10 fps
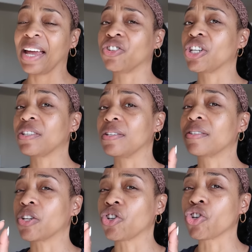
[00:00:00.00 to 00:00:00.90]
And just in
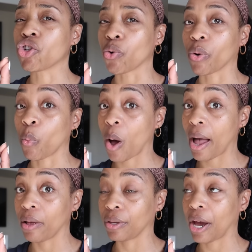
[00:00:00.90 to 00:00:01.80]
such a short
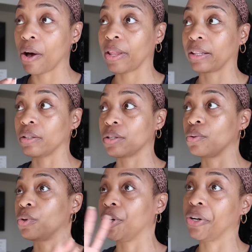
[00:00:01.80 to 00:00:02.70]
while, y'all, like the
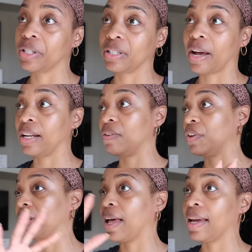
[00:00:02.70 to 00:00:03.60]
school year is not
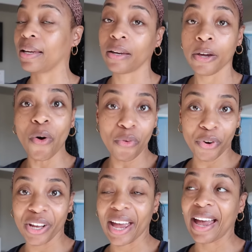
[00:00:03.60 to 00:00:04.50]
even like
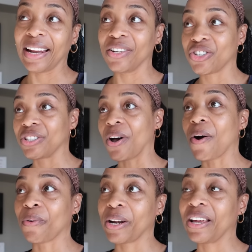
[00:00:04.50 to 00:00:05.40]
over yet. And she's
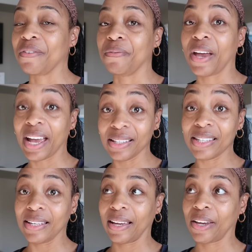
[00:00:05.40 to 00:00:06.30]
already
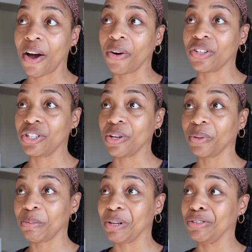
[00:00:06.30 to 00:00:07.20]
advancing, y'all. And she's
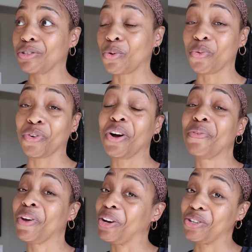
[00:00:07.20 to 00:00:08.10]
only been in school for a
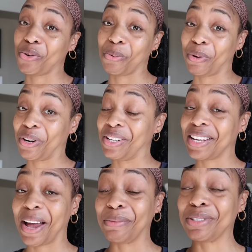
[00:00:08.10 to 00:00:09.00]
very short period of
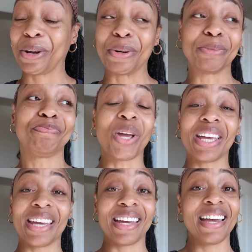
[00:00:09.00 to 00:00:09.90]
time. So
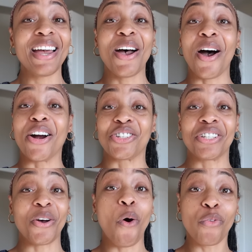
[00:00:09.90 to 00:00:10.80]
we are
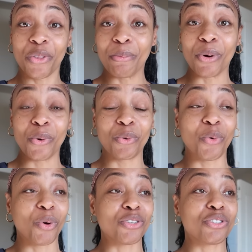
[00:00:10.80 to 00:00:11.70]
just over the
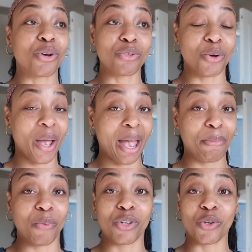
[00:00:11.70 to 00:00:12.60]
moon. We're so, so
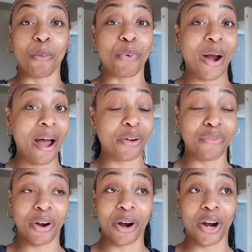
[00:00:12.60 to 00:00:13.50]
happy. We're so proud
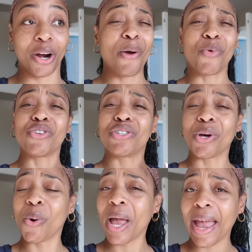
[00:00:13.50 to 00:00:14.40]
of her. And we're
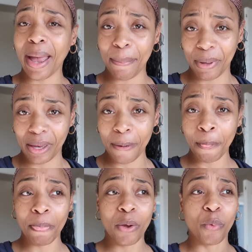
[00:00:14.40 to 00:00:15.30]
so happy
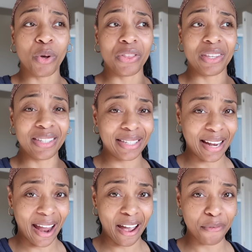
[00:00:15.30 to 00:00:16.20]
with the
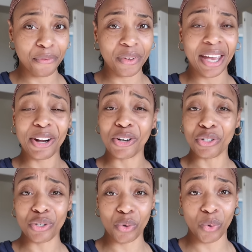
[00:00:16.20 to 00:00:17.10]
staff at her
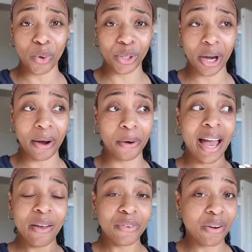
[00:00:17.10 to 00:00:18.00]
school, y'all.
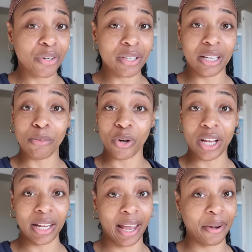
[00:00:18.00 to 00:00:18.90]
I have never seen more
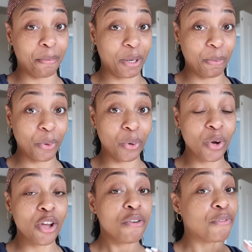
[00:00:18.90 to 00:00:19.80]
dedicated
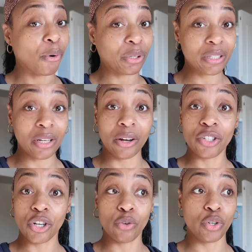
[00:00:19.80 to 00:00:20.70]
people focused on
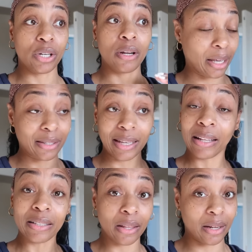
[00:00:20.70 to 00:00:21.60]
children
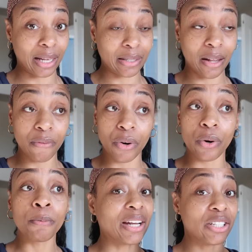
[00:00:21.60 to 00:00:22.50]
excelling to the next
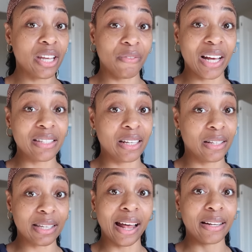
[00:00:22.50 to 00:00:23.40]
level. I just have not seen
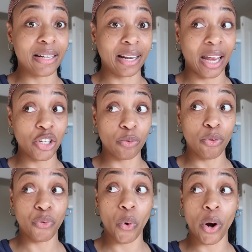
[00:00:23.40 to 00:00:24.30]
this kind of dedication
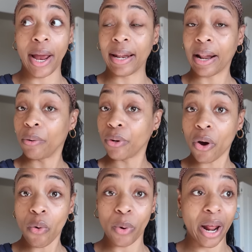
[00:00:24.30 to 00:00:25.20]
before, and I don't
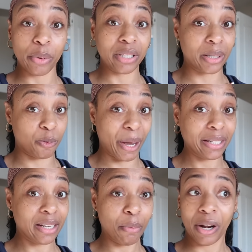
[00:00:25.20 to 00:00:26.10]
know what I was
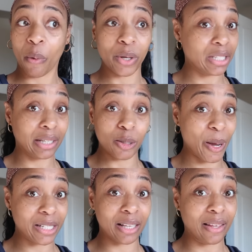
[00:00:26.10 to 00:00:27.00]
expecting, but I wasn't
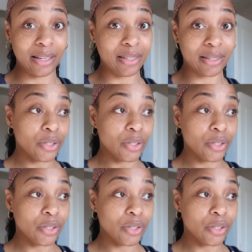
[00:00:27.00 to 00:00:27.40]
expecting this.